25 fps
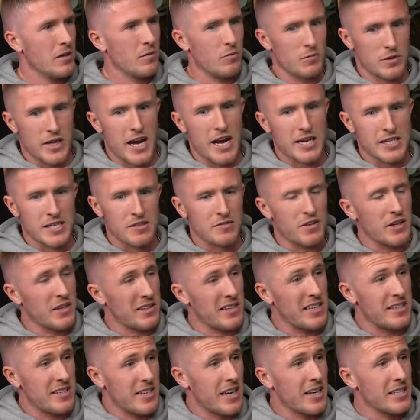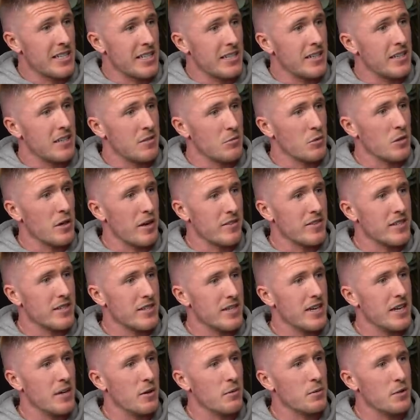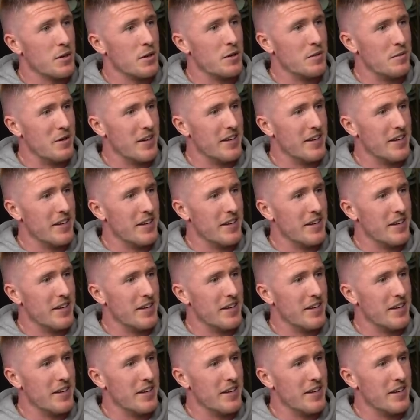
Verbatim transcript: They actually think these are actually decent, we're going to have to turn up, do you know what I